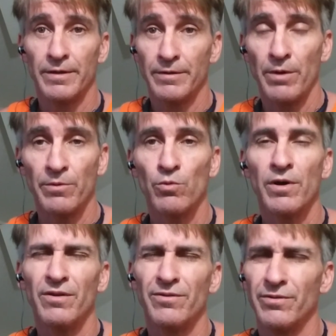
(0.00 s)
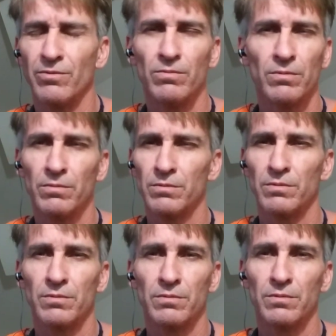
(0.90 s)
I mean, we all do.
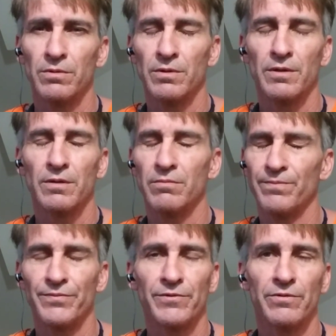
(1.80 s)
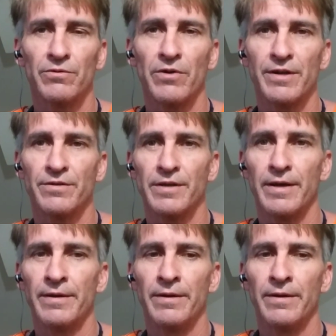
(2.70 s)
Scratch that.